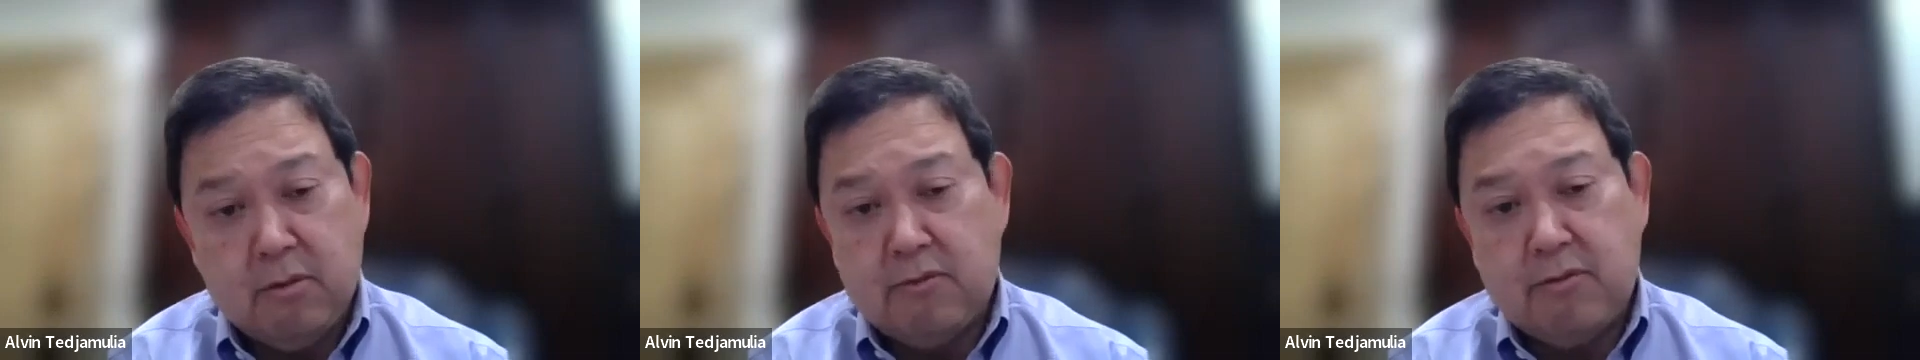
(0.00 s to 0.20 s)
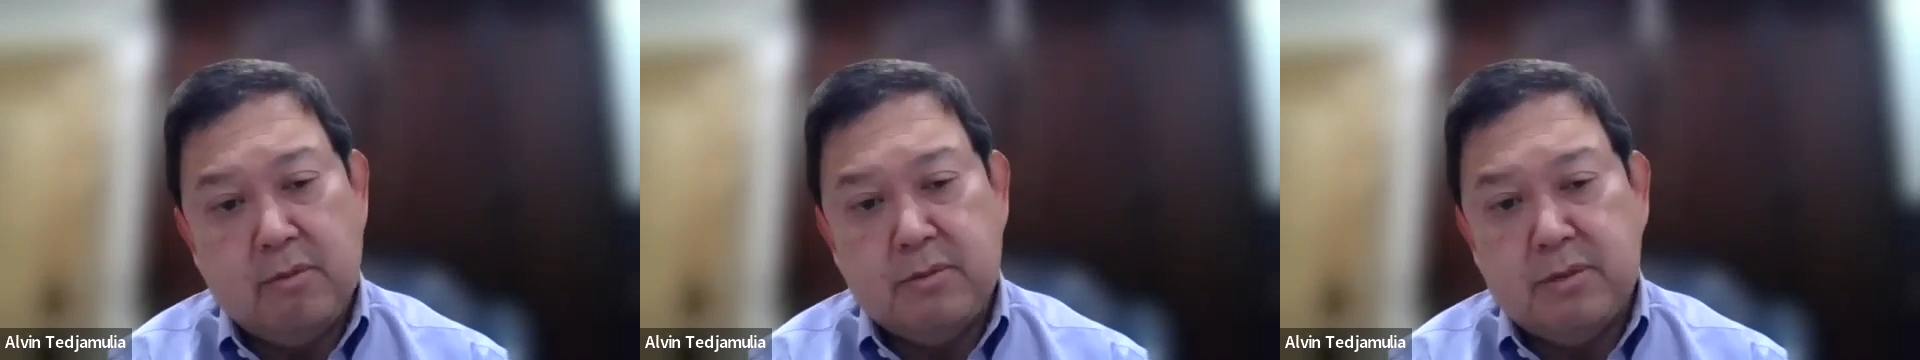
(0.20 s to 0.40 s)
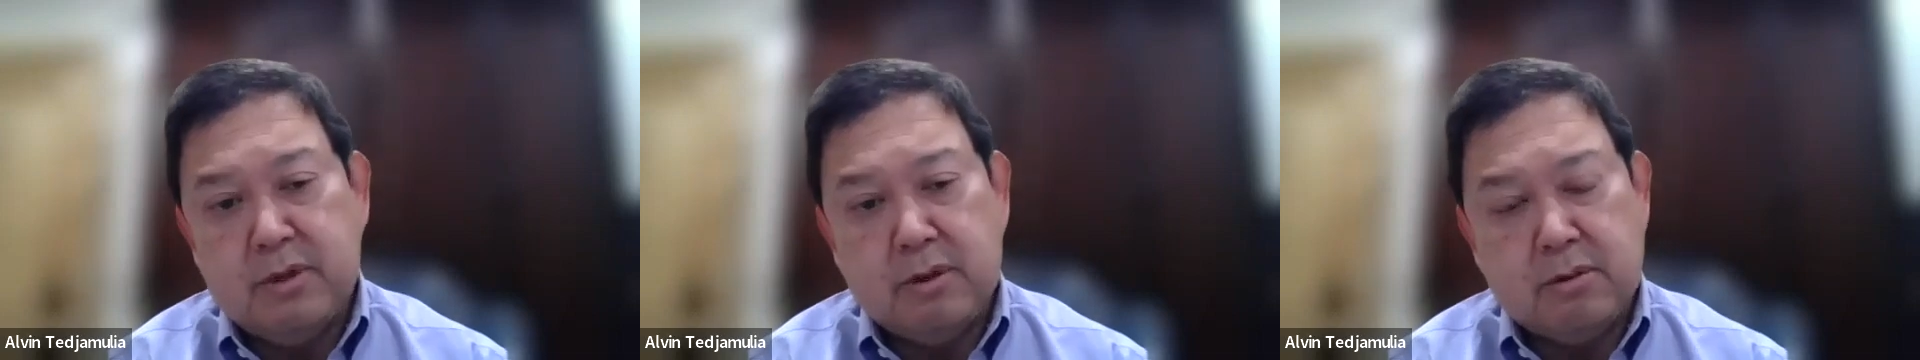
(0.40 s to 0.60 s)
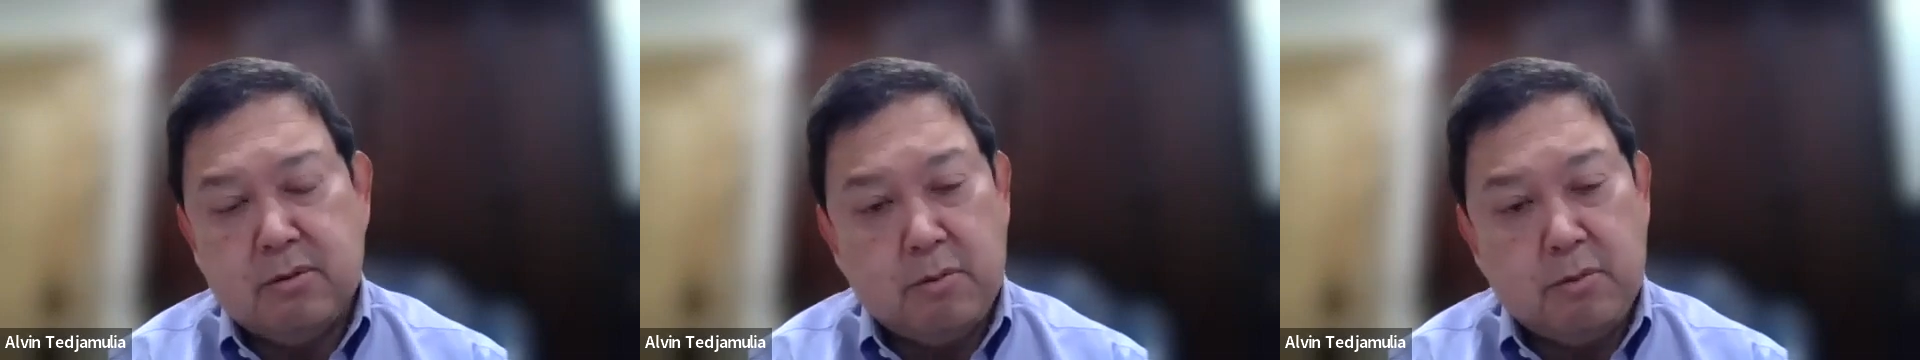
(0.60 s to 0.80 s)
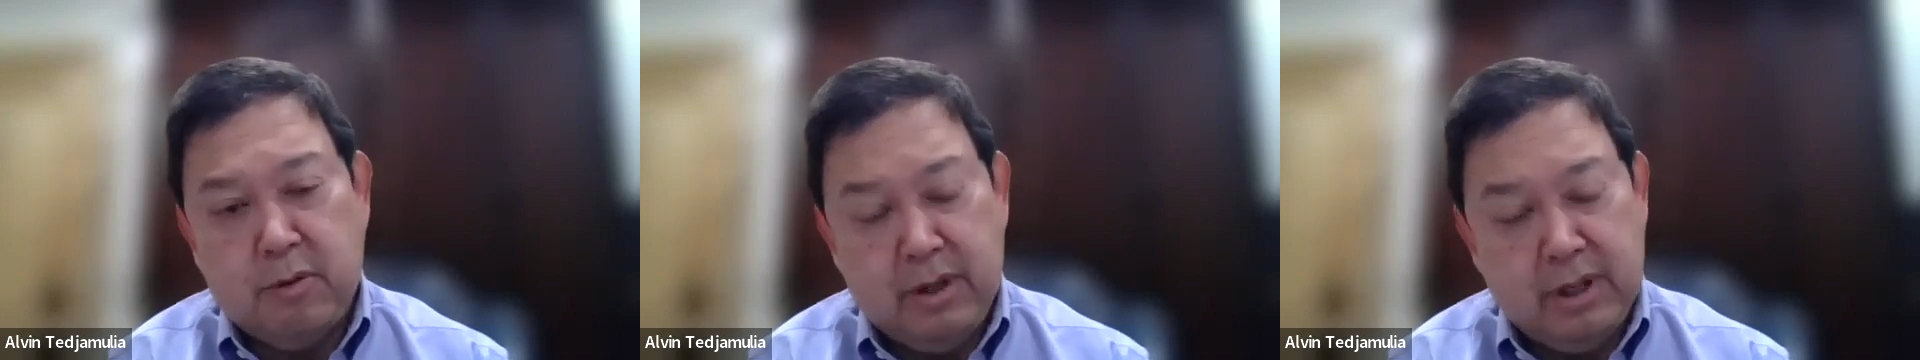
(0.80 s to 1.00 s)
or from the
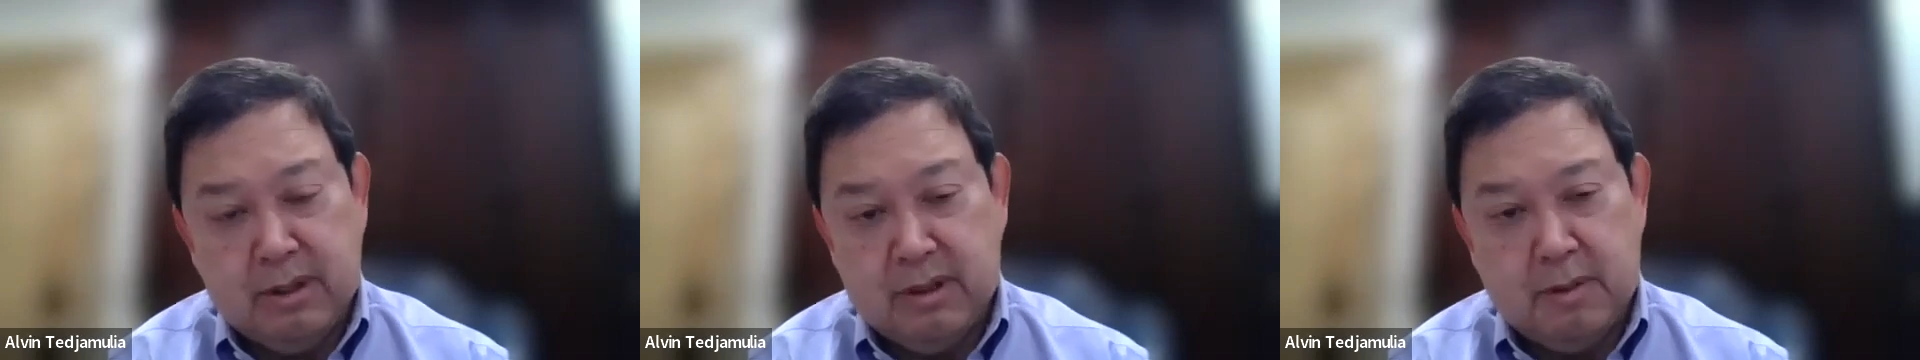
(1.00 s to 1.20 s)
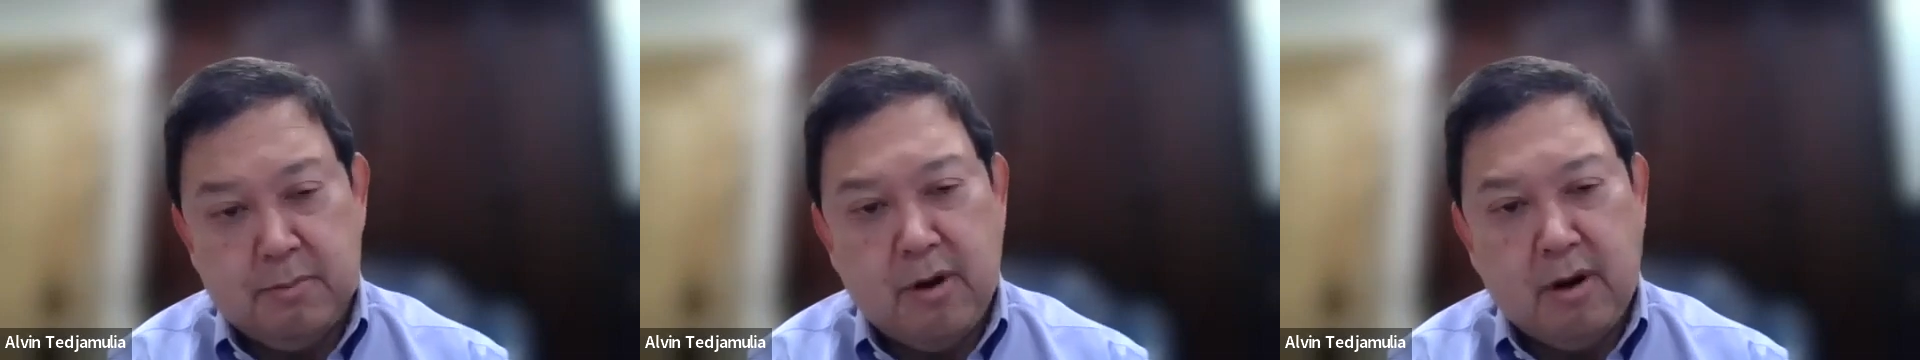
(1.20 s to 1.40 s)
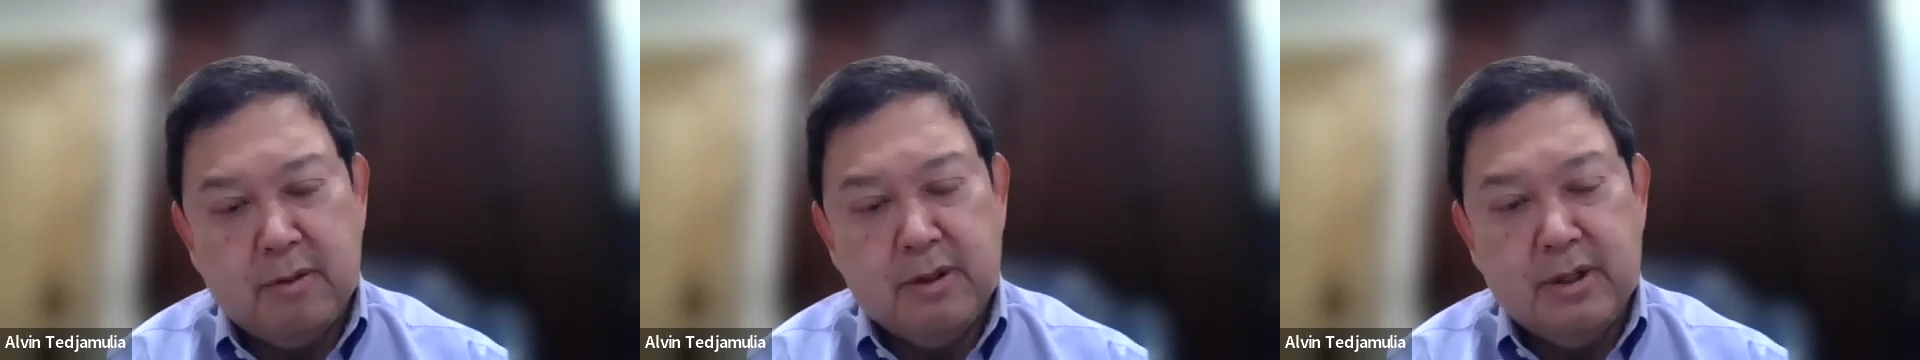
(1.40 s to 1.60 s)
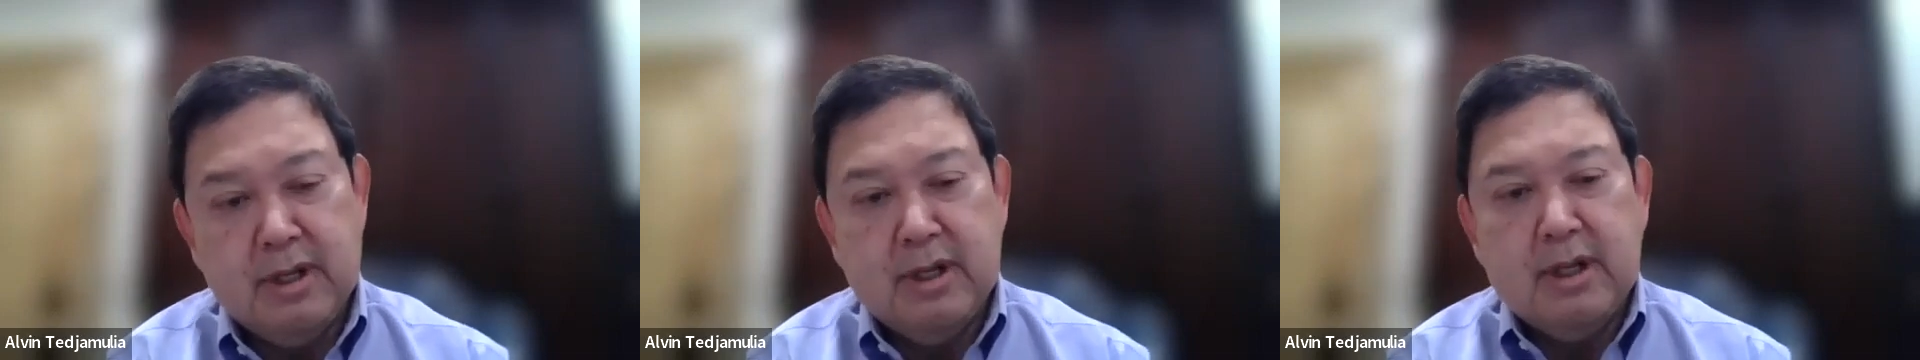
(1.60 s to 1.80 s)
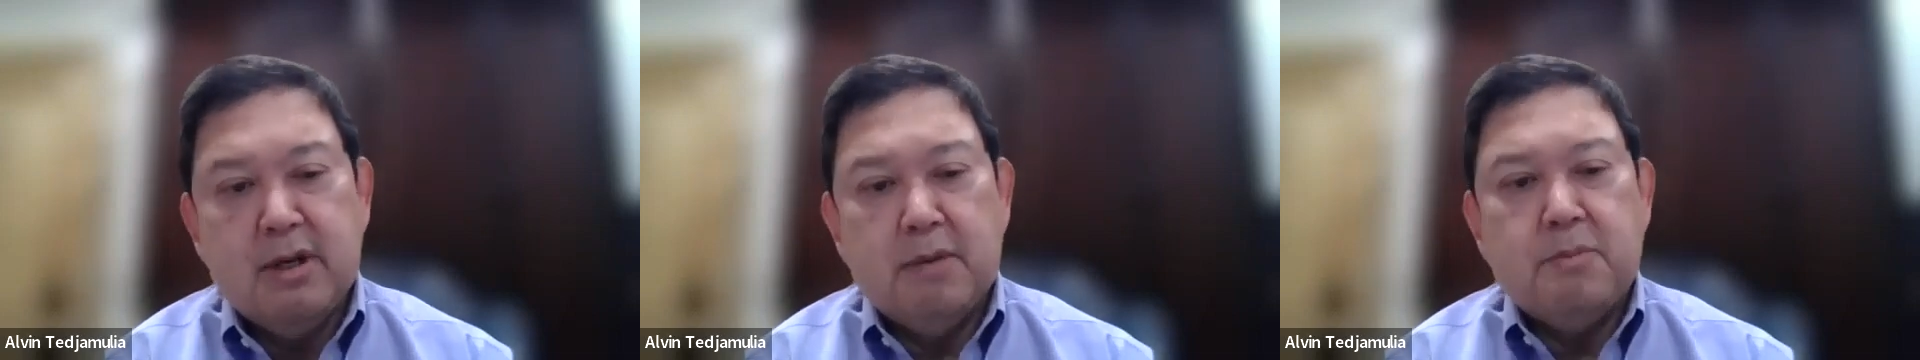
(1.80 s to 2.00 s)
corporate legal department,
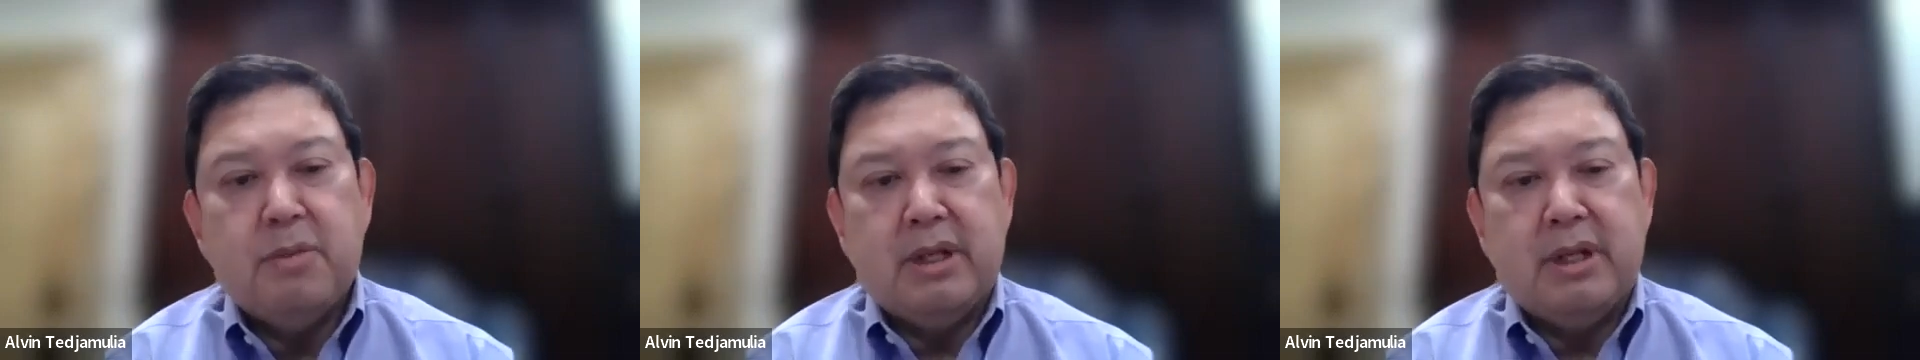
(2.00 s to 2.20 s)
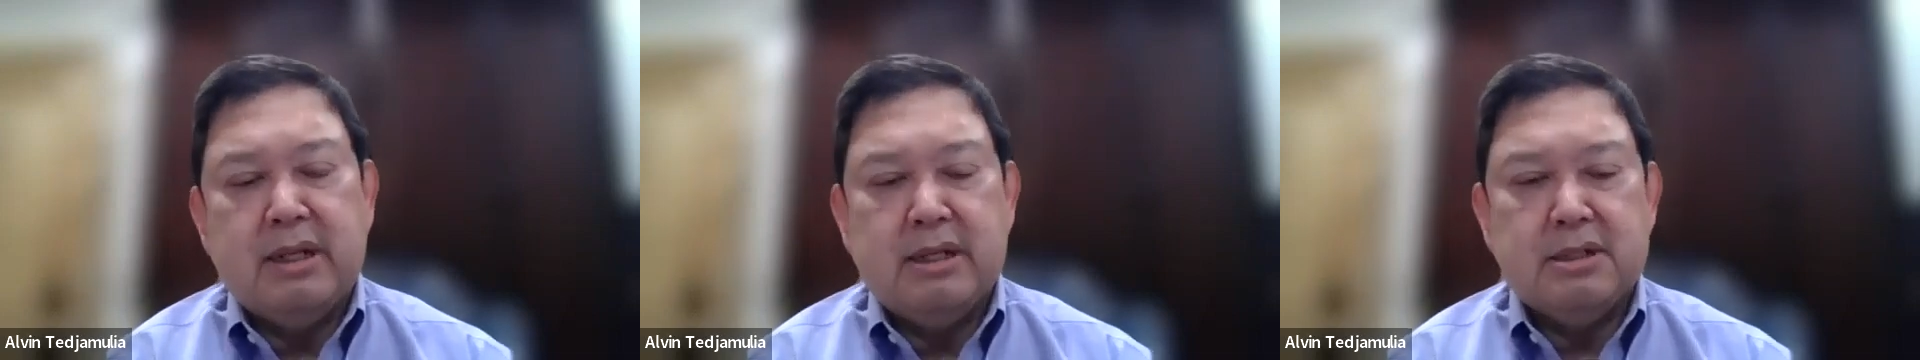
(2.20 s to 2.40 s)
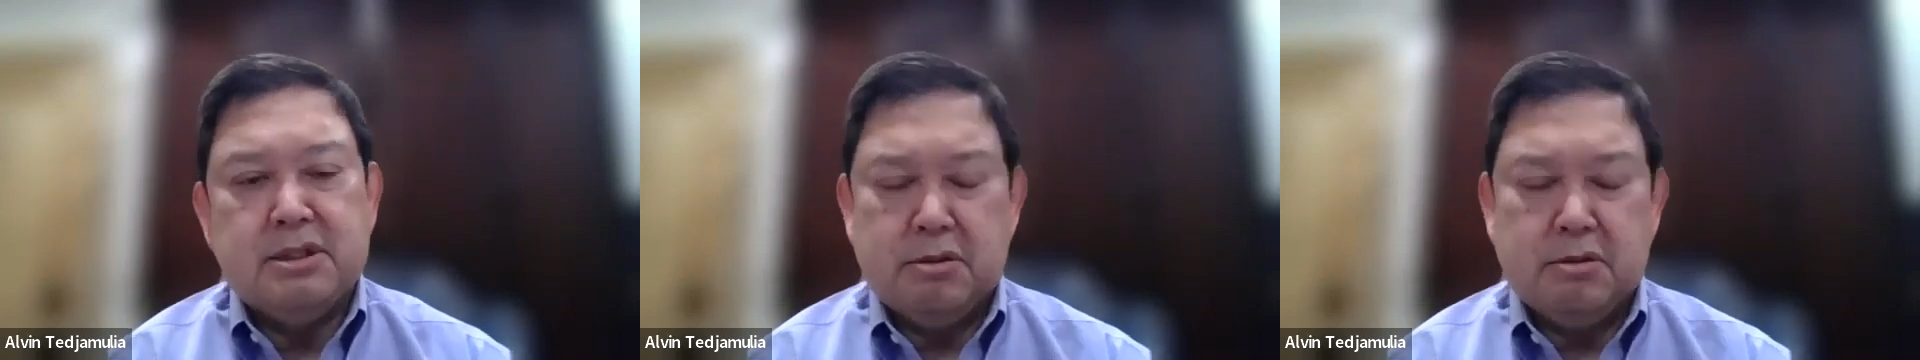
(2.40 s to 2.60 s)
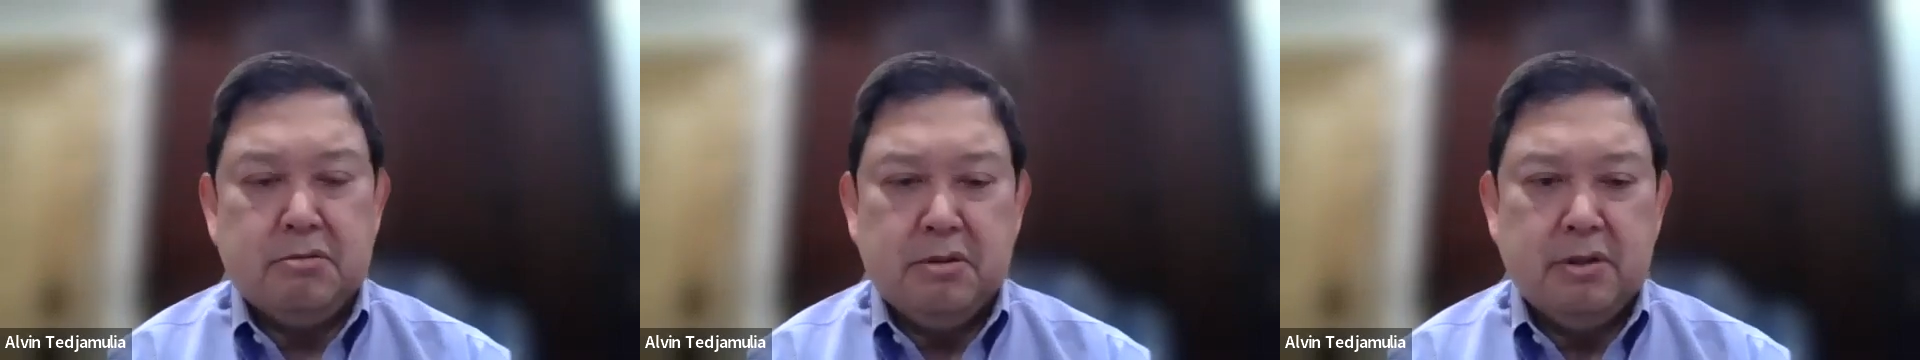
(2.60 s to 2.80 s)
but it is